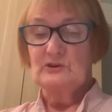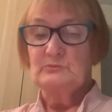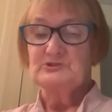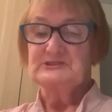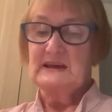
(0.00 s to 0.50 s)

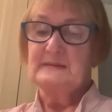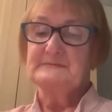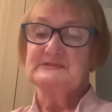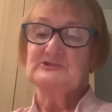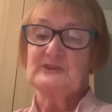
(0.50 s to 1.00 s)
much time
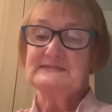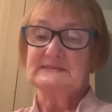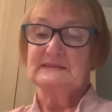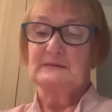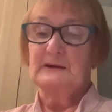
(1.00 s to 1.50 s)

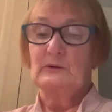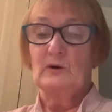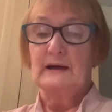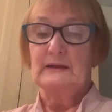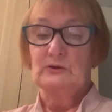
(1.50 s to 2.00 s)
stressing about
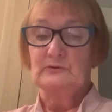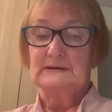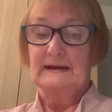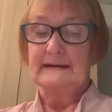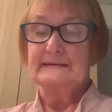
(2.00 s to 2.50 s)
what I looked
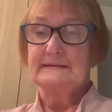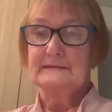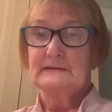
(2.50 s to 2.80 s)
like,